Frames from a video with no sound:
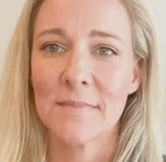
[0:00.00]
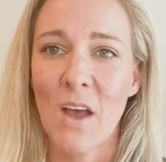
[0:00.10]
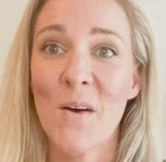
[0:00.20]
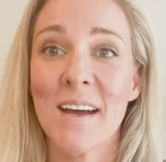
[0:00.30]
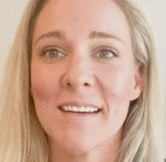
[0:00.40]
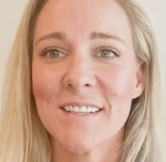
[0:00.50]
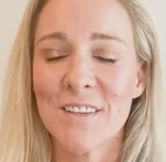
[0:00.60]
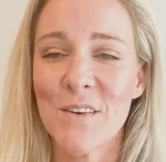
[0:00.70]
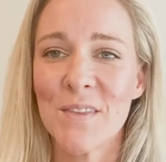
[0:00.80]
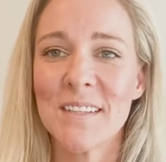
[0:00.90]
Okay,
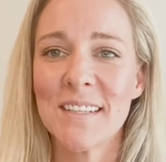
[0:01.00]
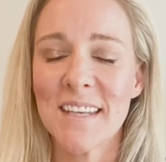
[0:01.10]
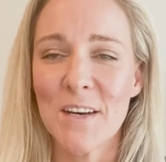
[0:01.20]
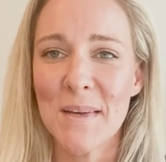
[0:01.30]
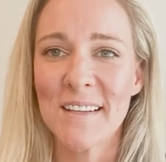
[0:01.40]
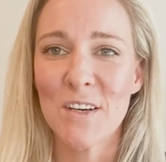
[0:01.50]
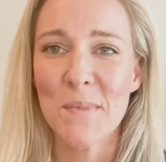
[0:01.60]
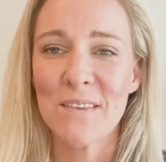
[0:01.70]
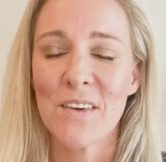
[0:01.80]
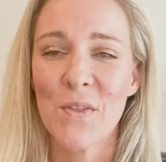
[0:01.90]
so this is going to be a little
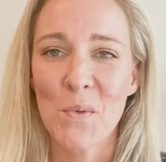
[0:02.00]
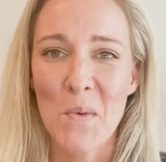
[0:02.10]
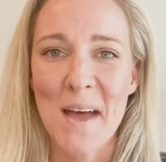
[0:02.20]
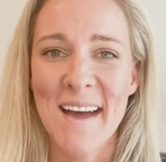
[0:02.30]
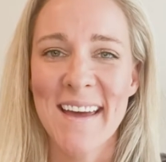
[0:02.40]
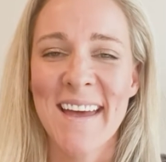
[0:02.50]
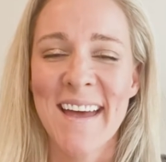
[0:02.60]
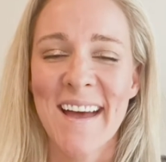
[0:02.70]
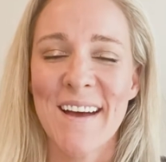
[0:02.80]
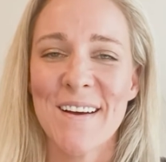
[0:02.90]
bit of a throwback
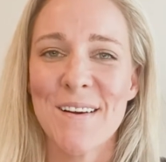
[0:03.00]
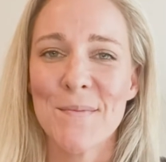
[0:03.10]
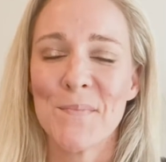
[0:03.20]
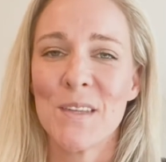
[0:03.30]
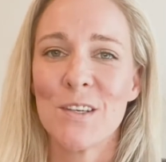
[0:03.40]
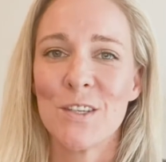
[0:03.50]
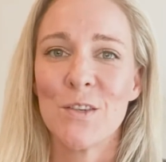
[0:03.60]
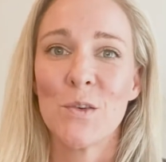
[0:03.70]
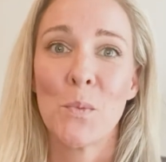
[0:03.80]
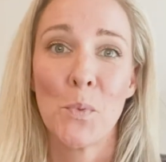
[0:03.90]

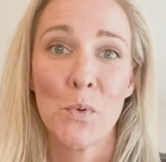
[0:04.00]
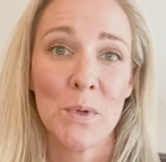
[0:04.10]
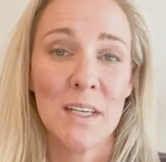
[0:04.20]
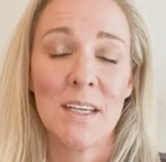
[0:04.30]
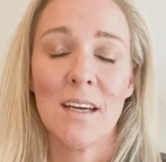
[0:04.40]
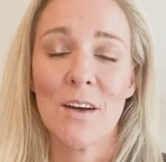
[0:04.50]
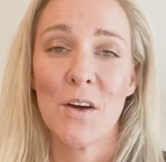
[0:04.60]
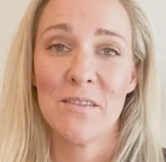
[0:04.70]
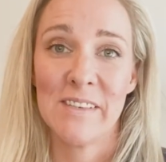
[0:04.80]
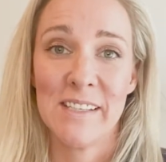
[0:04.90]
to
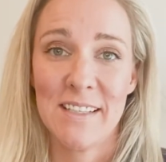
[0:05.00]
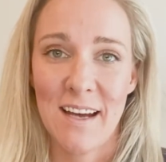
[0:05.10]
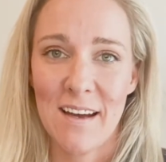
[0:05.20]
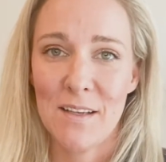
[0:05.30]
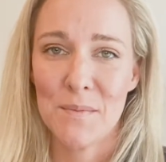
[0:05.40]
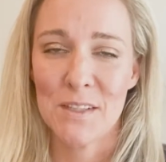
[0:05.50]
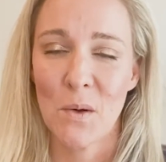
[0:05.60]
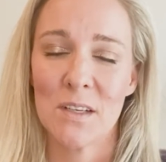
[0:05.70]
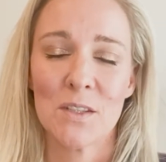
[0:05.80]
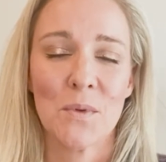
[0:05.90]
pre-COVID times. So
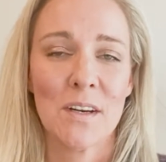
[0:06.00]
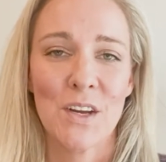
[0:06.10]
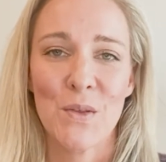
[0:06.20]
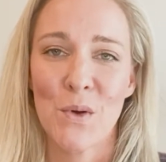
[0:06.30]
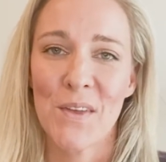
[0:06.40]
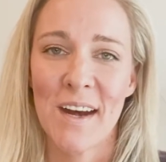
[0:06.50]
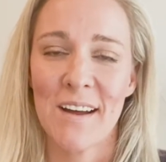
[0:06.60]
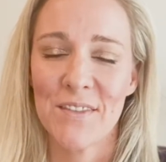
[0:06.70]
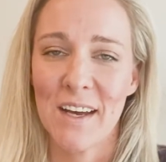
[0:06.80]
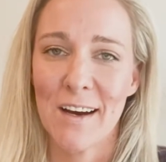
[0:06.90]
I just wanted to throw that
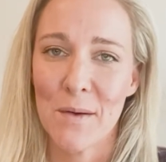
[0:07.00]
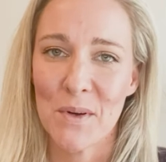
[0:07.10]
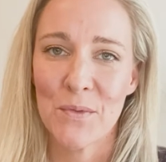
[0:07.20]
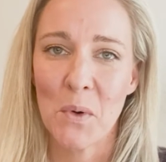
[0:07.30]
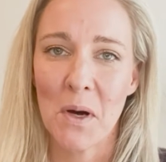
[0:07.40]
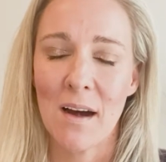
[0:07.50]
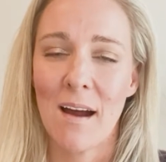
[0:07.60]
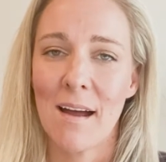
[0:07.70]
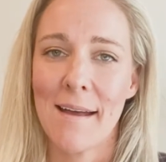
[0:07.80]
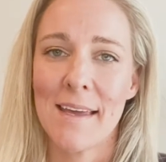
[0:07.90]
out there before
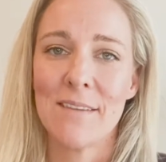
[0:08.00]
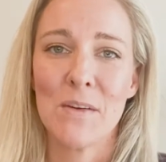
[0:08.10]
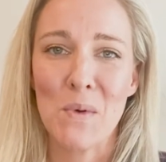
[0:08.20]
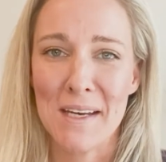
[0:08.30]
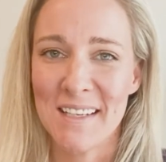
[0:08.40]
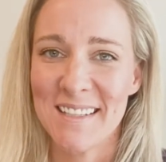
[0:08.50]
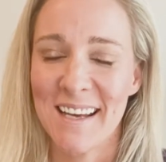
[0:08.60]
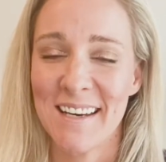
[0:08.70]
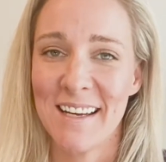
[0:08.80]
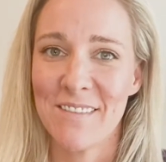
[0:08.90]
I even went into
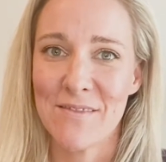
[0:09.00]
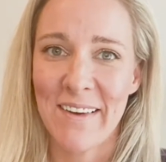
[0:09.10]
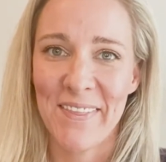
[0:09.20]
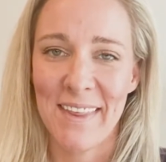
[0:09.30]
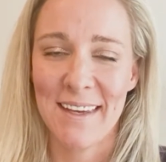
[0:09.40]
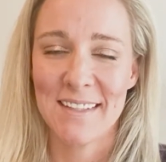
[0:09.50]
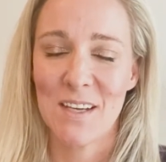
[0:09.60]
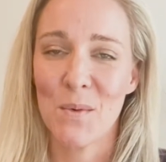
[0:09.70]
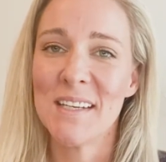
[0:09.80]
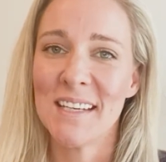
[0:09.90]
any of the fun things
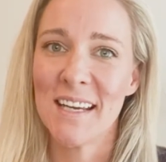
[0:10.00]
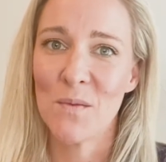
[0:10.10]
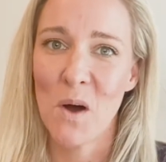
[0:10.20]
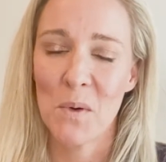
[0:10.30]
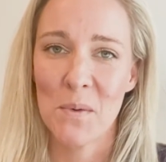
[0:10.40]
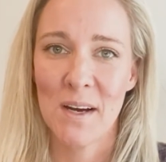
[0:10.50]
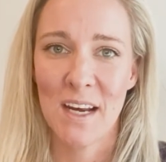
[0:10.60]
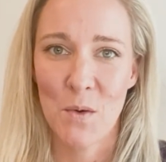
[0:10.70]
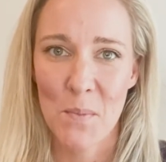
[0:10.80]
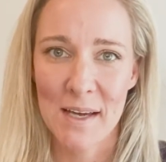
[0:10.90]
that we did while we were
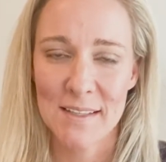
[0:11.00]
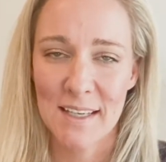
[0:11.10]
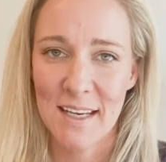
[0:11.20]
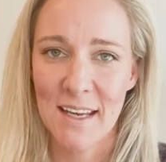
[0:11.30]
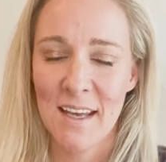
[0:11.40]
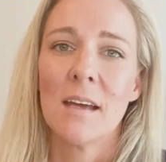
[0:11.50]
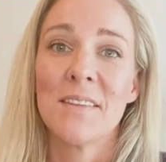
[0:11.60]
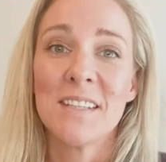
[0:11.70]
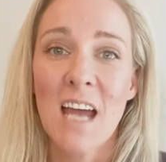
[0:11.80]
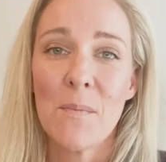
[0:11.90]
in Quebec City. At
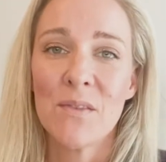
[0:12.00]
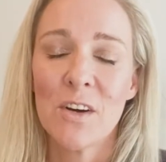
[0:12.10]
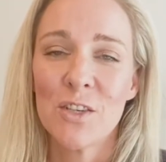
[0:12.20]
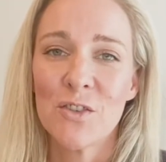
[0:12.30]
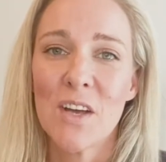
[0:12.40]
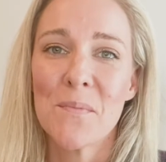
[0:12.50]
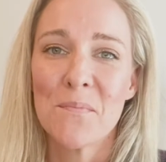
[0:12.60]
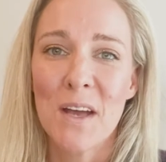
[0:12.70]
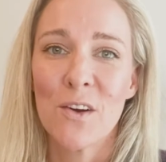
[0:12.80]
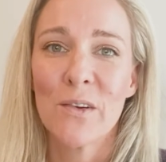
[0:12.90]
the time of our trip,
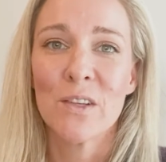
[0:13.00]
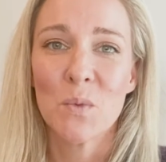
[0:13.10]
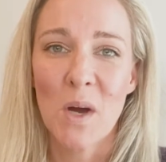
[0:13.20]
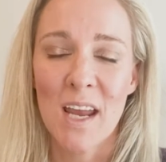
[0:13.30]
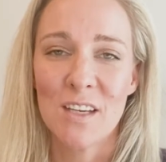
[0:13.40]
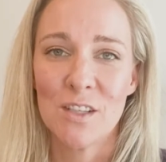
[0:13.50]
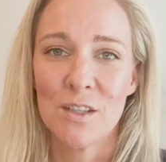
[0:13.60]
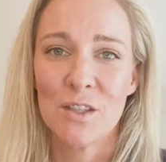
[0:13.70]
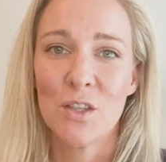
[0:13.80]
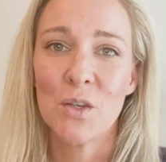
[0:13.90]
my girls were
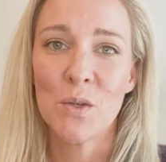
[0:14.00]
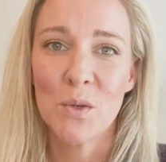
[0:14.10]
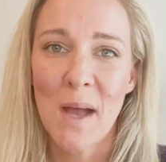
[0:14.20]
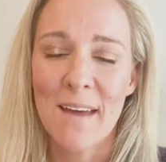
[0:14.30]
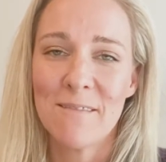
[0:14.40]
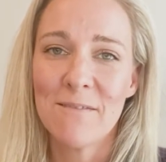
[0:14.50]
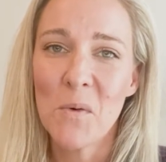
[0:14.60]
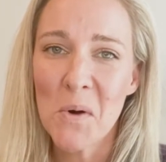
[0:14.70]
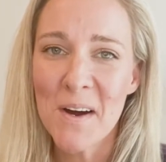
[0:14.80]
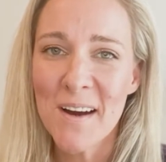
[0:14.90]
ages 2 and
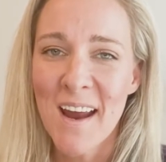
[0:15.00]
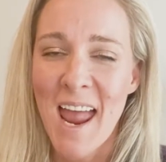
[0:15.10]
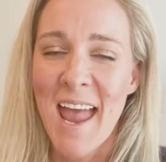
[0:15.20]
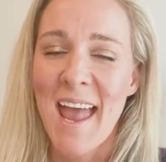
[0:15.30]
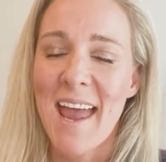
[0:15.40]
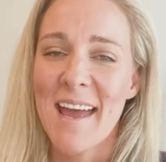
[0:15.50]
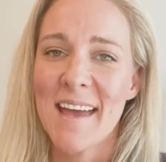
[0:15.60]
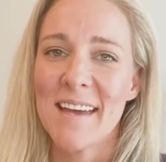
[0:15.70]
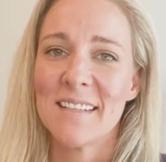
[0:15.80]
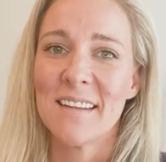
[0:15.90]
4,
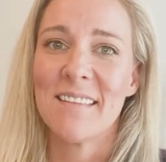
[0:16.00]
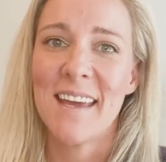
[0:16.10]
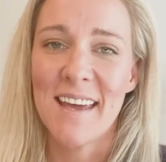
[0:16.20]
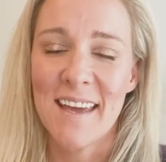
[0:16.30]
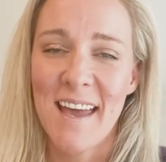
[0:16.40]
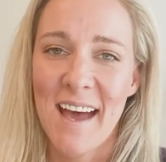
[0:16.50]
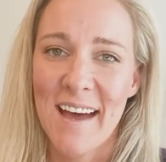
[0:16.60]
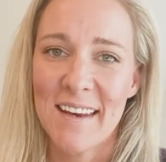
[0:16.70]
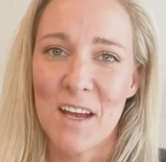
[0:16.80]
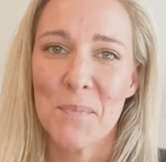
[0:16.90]
and they
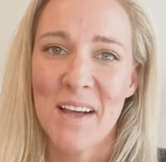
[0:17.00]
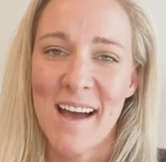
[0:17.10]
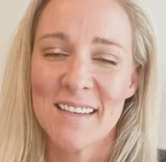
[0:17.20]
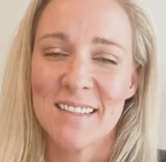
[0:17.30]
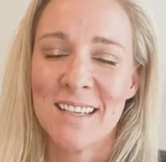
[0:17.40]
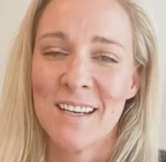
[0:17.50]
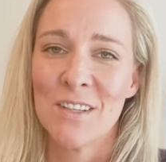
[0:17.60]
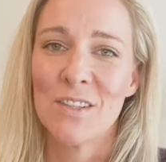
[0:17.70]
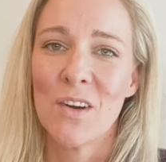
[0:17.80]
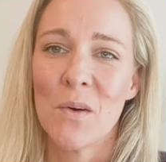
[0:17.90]
had a blast.
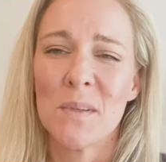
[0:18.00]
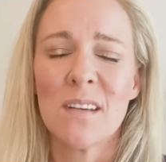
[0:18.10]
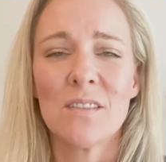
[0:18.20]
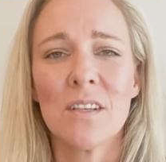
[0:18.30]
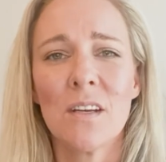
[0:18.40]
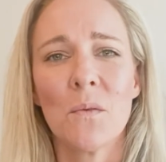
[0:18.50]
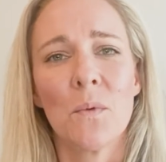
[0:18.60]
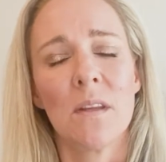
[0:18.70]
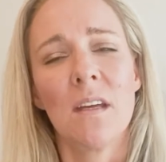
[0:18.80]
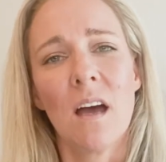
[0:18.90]
So it was actually
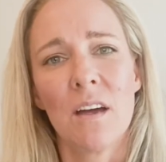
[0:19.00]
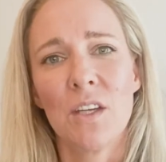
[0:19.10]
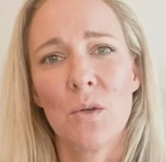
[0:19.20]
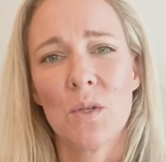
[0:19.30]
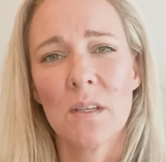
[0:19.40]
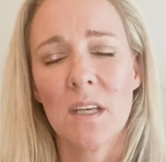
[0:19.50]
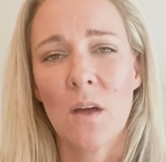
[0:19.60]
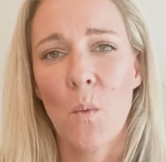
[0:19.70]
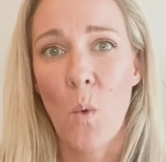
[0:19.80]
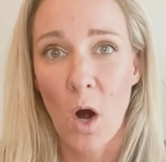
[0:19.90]
really
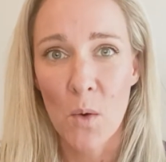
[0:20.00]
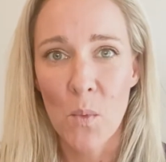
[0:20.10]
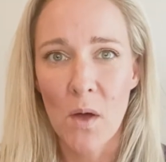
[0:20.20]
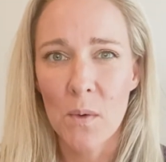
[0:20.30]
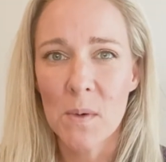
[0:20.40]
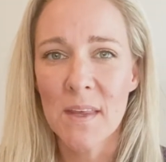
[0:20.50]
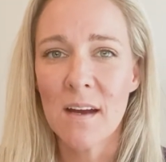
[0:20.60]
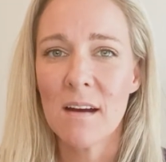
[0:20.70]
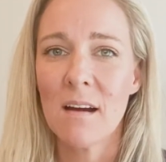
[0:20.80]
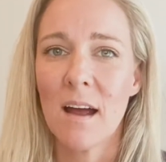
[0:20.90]
unusually warm while we were
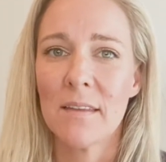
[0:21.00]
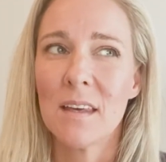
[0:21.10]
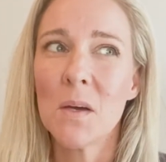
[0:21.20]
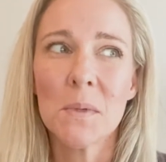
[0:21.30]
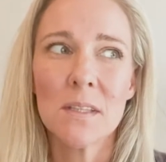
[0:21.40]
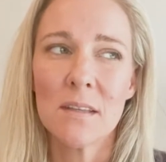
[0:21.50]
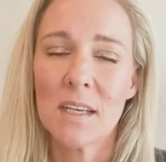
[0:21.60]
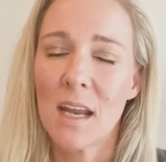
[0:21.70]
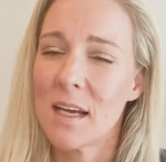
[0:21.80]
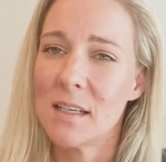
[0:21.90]
there. I think it was in the
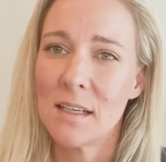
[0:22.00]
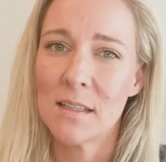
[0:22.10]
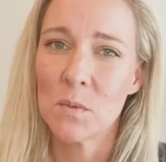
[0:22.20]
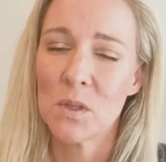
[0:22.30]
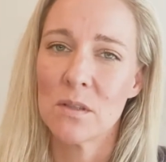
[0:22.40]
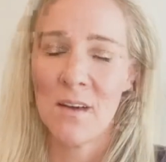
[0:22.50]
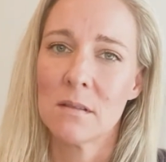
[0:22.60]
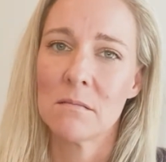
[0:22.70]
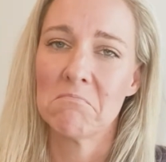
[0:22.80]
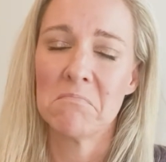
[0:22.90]
90s, which
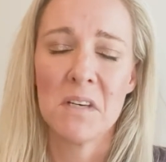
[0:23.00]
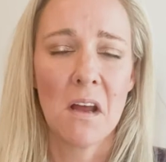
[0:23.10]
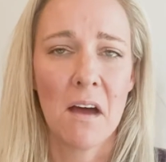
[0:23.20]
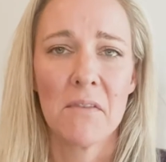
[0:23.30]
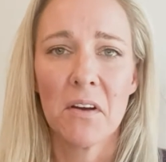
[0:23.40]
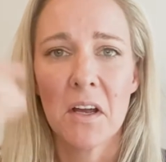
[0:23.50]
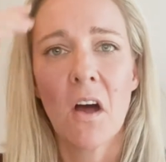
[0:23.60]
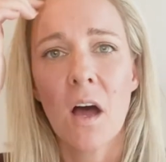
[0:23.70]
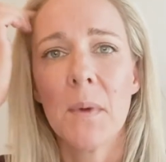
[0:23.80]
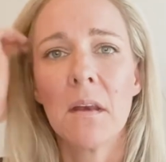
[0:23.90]
is not very
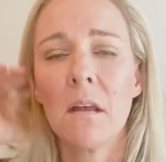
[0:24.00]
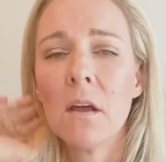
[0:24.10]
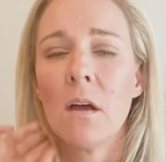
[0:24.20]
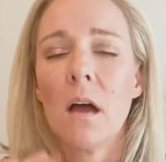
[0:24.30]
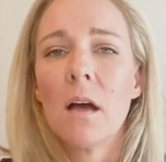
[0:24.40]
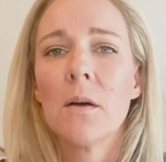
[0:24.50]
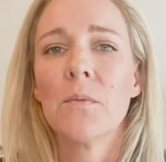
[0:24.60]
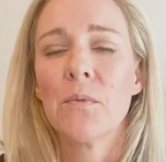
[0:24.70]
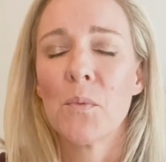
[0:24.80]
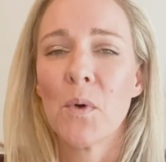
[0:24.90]
common
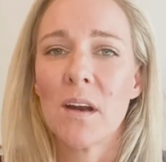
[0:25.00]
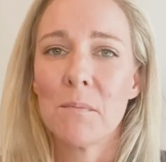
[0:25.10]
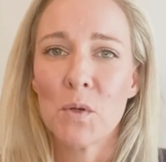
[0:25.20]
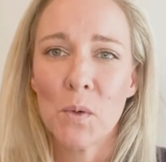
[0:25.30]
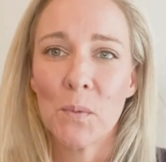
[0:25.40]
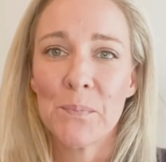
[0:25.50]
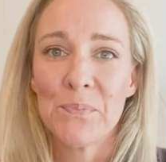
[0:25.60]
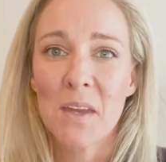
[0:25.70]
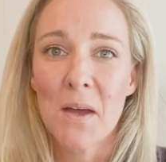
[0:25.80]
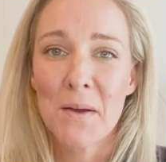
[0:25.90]
from what I'm told
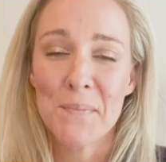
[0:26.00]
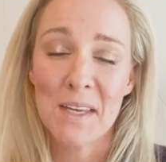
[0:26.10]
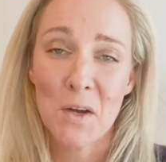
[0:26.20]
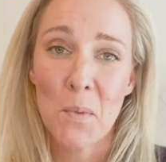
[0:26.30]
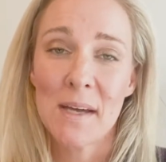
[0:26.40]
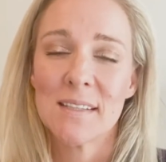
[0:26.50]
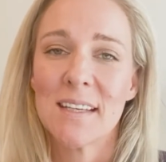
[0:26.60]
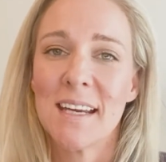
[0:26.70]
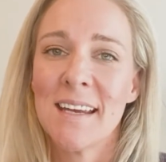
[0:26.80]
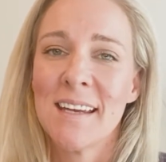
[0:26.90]
in Quebec
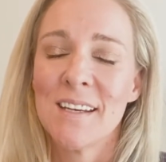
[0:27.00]
City.